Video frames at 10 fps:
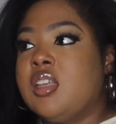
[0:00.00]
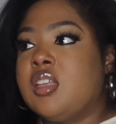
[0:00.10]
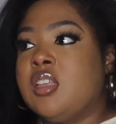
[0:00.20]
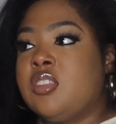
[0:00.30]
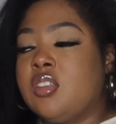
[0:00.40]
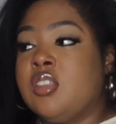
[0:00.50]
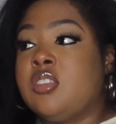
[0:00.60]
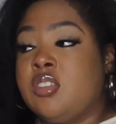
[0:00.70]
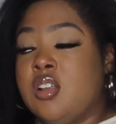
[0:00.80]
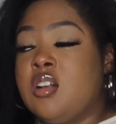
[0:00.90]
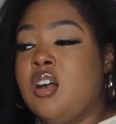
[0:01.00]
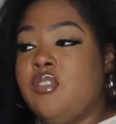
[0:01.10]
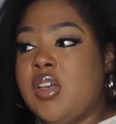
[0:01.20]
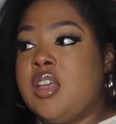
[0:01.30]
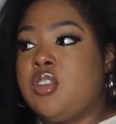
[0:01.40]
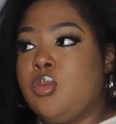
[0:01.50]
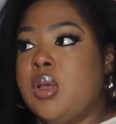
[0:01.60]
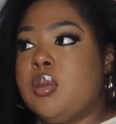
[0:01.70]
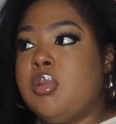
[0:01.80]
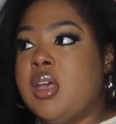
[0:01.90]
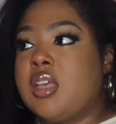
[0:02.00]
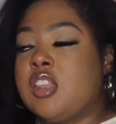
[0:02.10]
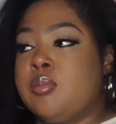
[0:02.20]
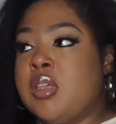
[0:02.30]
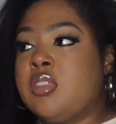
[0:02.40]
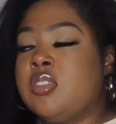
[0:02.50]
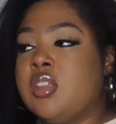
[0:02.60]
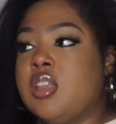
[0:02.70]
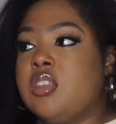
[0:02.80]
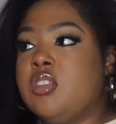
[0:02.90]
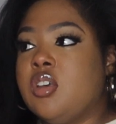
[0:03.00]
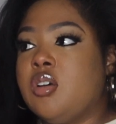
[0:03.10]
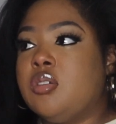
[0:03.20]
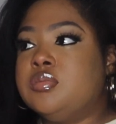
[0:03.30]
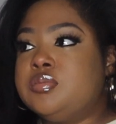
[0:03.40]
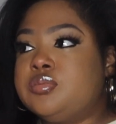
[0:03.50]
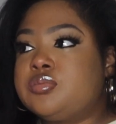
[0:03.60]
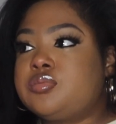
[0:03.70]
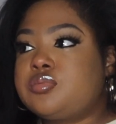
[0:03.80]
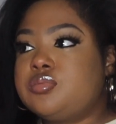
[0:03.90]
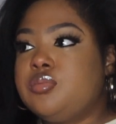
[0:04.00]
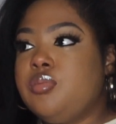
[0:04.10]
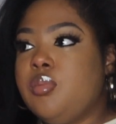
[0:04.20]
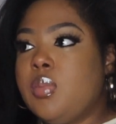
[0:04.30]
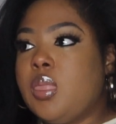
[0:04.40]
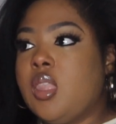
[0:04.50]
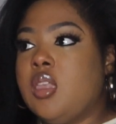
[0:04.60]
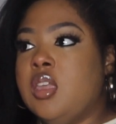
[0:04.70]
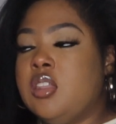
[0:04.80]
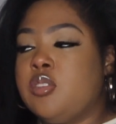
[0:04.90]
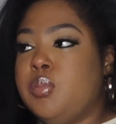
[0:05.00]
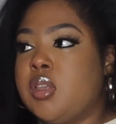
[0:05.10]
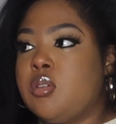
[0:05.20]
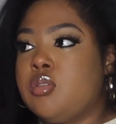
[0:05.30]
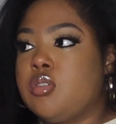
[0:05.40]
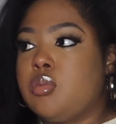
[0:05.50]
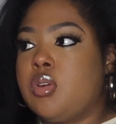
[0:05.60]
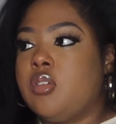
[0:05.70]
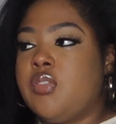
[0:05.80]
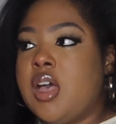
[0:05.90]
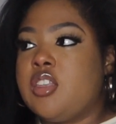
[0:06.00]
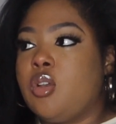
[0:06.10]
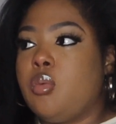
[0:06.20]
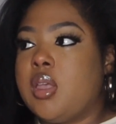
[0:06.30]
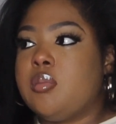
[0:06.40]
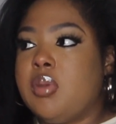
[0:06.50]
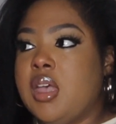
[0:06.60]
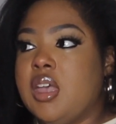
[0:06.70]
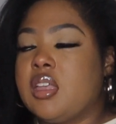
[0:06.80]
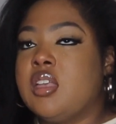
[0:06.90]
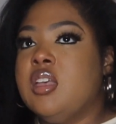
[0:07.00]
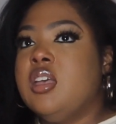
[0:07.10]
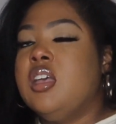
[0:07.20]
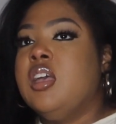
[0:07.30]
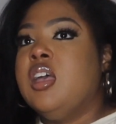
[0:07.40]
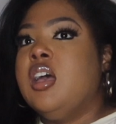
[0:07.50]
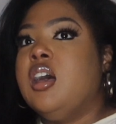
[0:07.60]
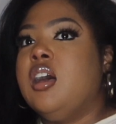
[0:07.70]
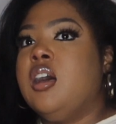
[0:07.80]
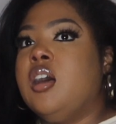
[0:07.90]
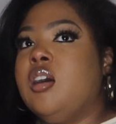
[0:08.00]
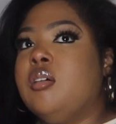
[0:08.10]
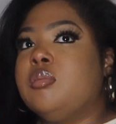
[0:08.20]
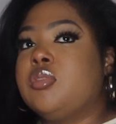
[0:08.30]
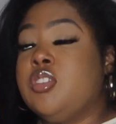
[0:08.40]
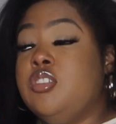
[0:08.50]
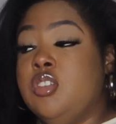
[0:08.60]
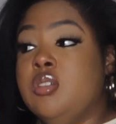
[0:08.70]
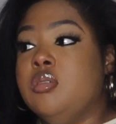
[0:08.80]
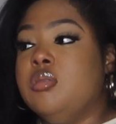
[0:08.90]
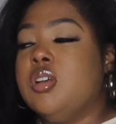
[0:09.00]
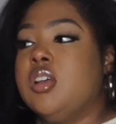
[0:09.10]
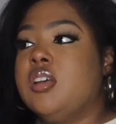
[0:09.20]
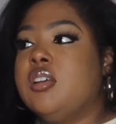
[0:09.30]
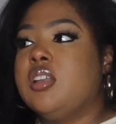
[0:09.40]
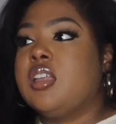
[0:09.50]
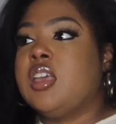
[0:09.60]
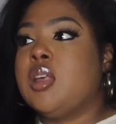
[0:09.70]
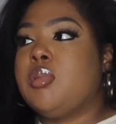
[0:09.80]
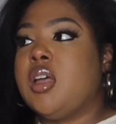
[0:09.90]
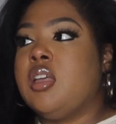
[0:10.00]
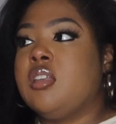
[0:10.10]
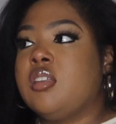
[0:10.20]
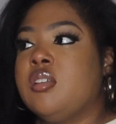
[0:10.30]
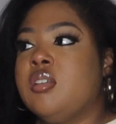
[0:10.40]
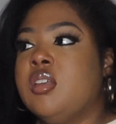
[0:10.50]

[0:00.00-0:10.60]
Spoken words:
It's a song called Find Your Way Back, and it's basically saying, in this big cruel world, find your way back to you. And I'm like,